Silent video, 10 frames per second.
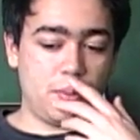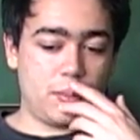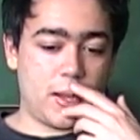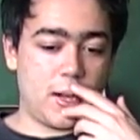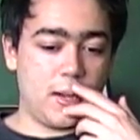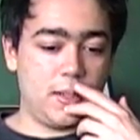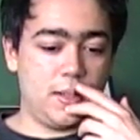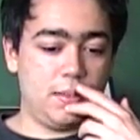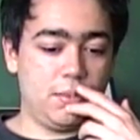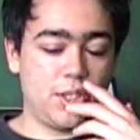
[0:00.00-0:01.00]
kind of
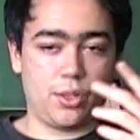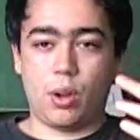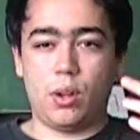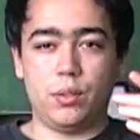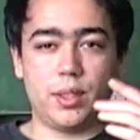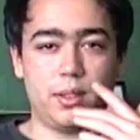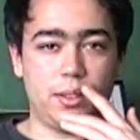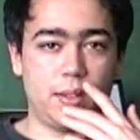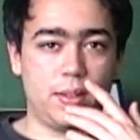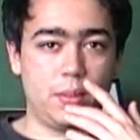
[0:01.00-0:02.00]
dissolved
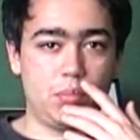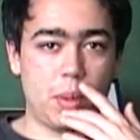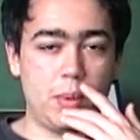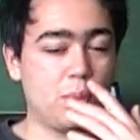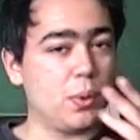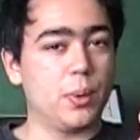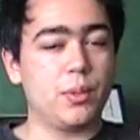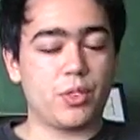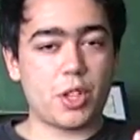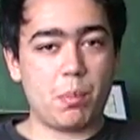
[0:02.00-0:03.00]
and maybe
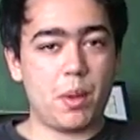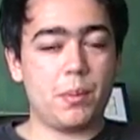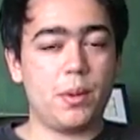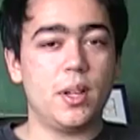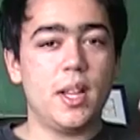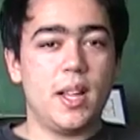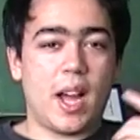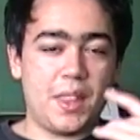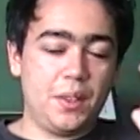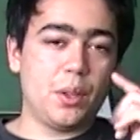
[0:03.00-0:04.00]
ruined for some people.
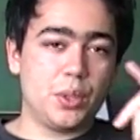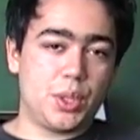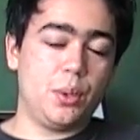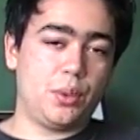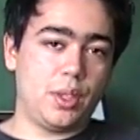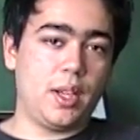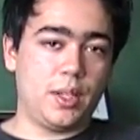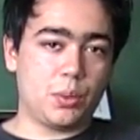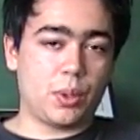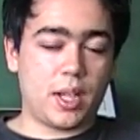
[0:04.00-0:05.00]
I think those two
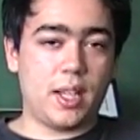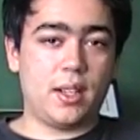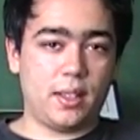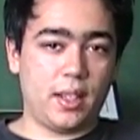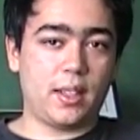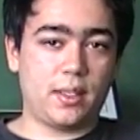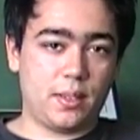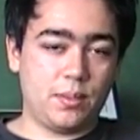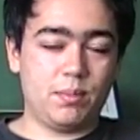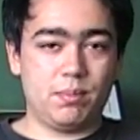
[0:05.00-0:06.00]
things were kind of like
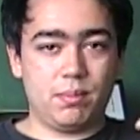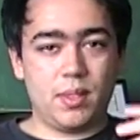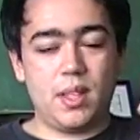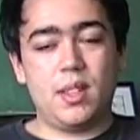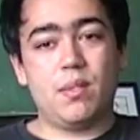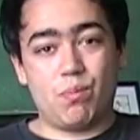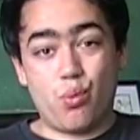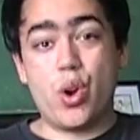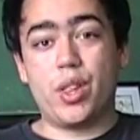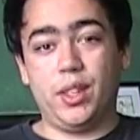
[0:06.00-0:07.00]

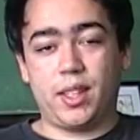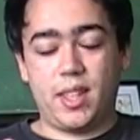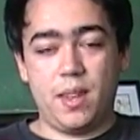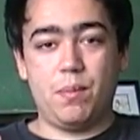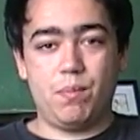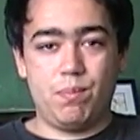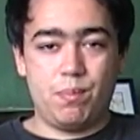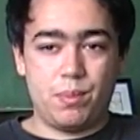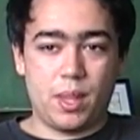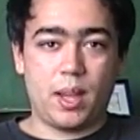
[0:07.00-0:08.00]
really the key
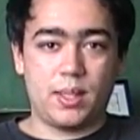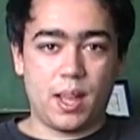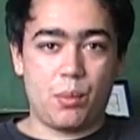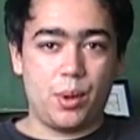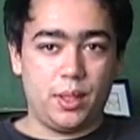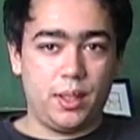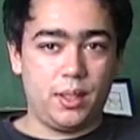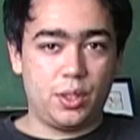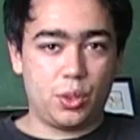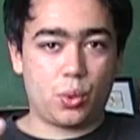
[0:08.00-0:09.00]
things that
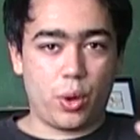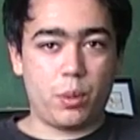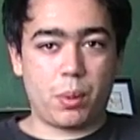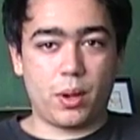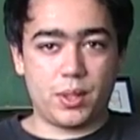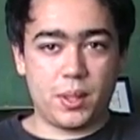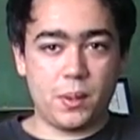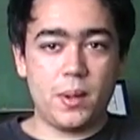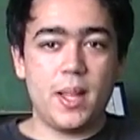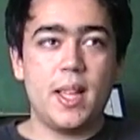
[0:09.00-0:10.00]
really destroyed Part
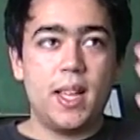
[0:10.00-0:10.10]
2.